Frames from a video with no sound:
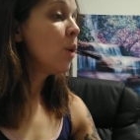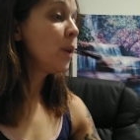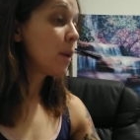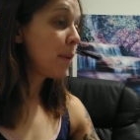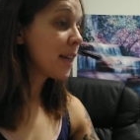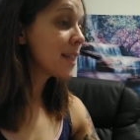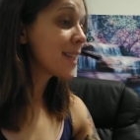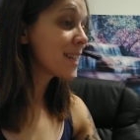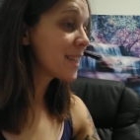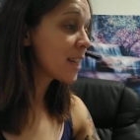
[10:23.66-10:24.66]
we could make a
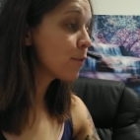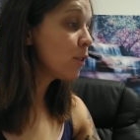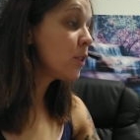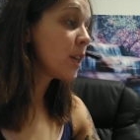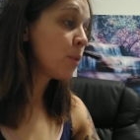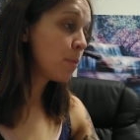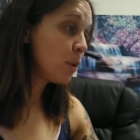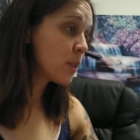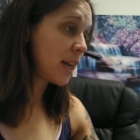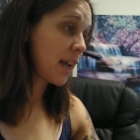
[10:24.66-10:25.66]
successful deal with
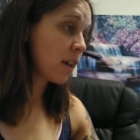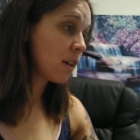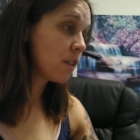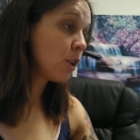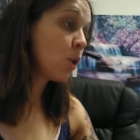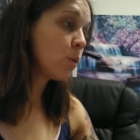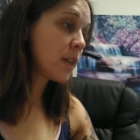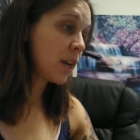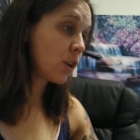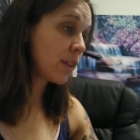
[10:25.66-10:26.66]
Mossadegh, the note
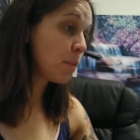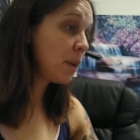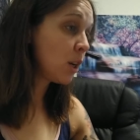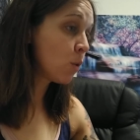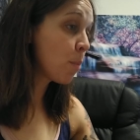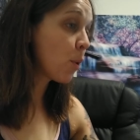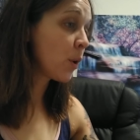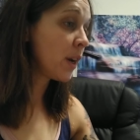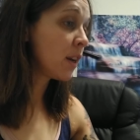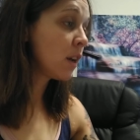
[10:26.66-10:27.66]
taker at the meeting
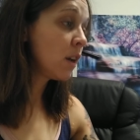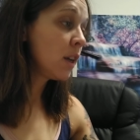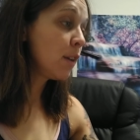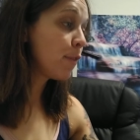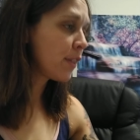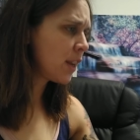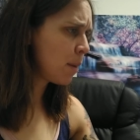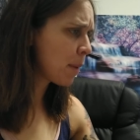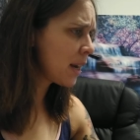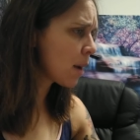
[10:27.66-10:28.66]
reported. He felt that
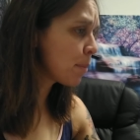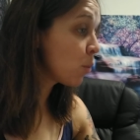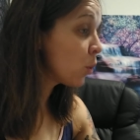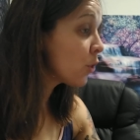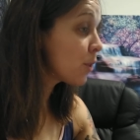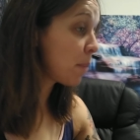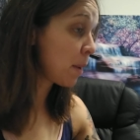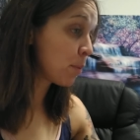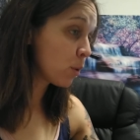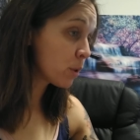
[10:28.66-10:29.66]
it might not be worth the
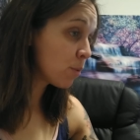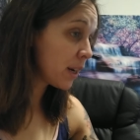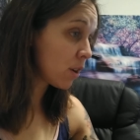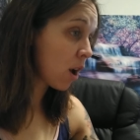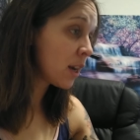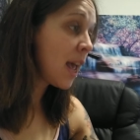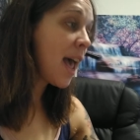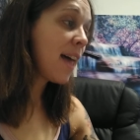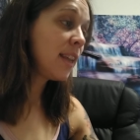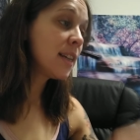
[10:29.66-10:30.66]
paper it was written on,
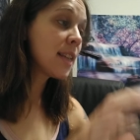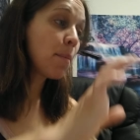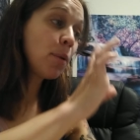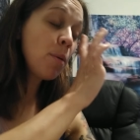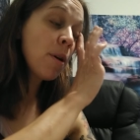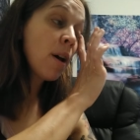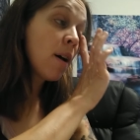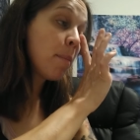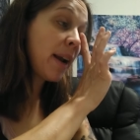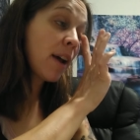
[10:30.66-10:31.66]
and the example
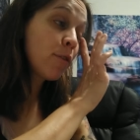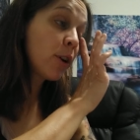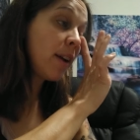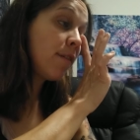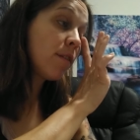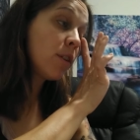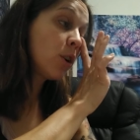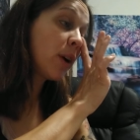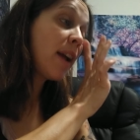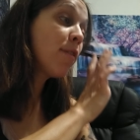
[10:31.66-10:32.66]
might have grave
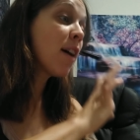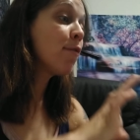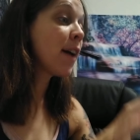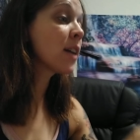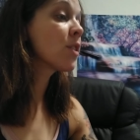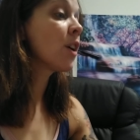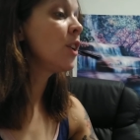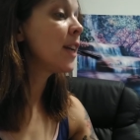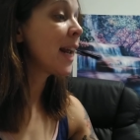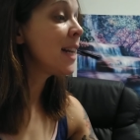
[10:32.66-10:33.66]
grave effects on
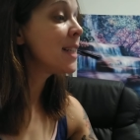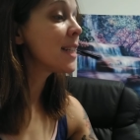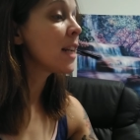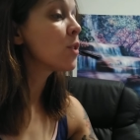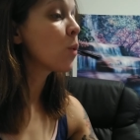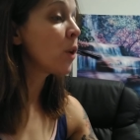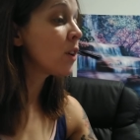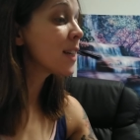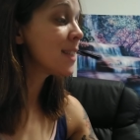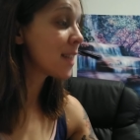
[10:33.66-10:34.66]
United States
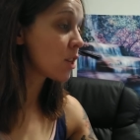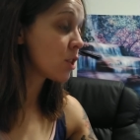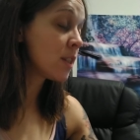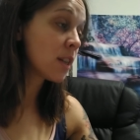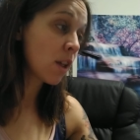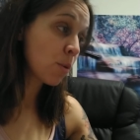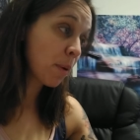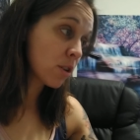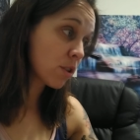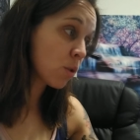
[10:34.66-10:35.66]
oil concessions in other
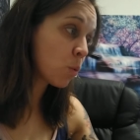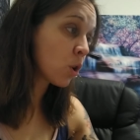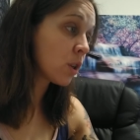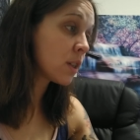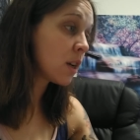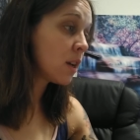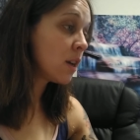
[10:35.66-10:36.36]
parts of the world.